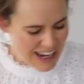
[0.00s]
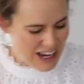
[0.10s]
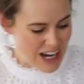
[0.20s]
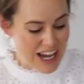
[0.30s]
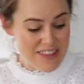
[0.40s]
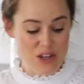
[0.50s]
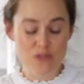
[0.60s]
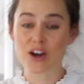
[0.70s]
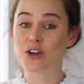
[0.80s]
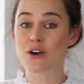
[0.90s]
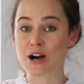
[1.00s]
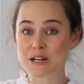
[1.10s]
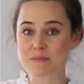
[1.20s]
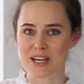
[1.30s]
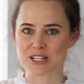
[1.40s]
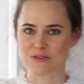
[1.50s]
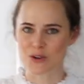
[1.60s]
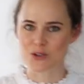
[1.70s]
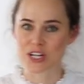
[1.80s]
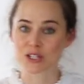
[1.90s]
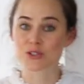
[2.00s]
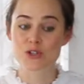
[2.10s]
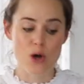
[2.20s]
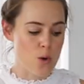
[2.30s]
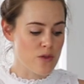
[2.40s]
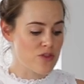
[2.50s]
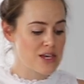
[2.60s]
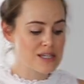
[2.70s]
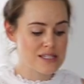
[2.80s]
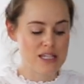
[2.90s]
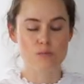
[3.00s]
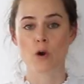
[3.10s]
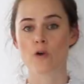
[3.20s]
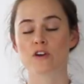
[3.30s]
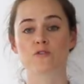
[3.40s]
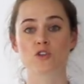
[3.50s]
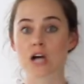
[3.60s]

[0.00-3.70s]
Uh, and then you've got your unbaked version. So this is perfect for